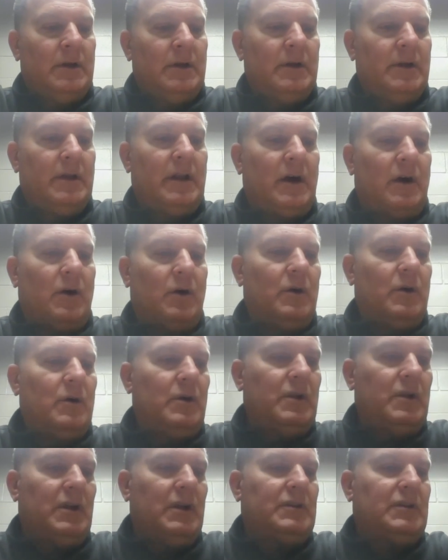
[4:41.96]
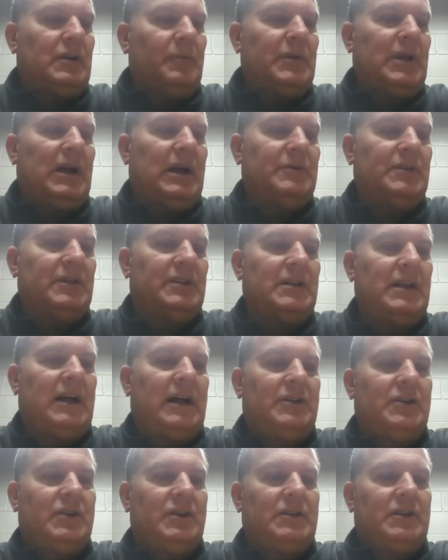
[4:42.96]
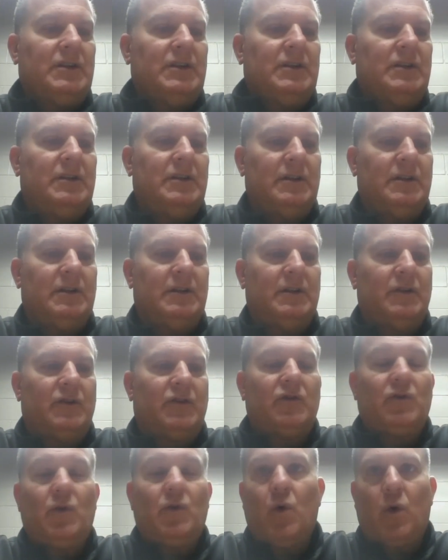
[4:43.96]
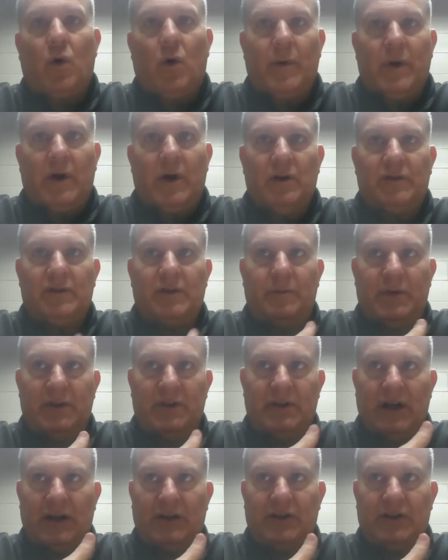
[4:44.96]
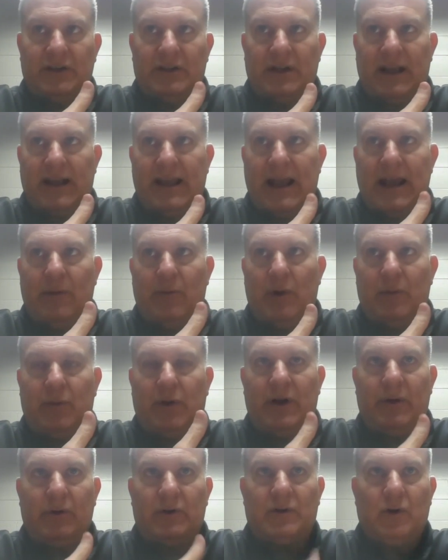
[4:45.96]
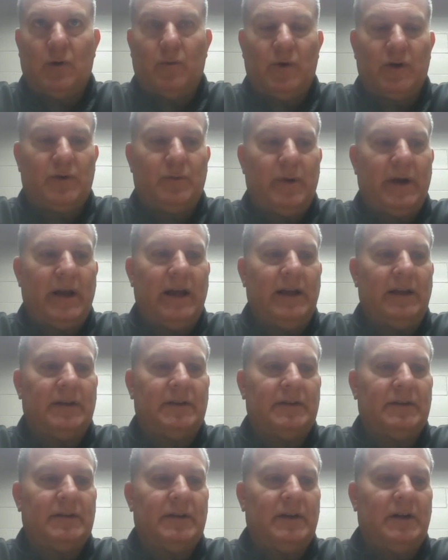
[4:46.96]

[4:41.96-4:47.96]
it's not just the score because of the possessions of the game. We play with so much pace.